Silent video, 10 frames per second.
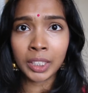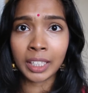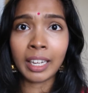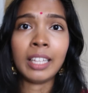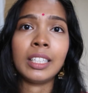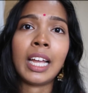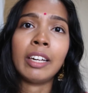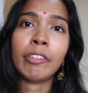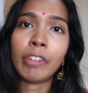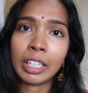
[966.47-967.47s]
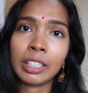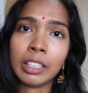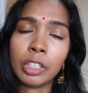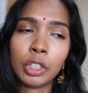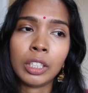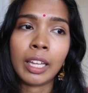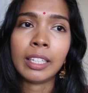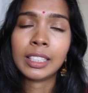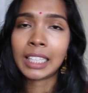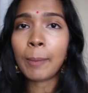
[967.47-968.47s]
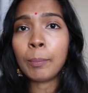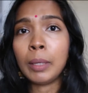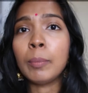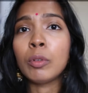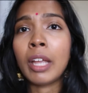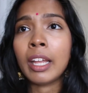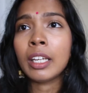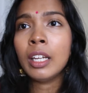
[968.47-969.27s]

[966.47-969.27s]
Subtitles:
can get the kind of recognition that some people get,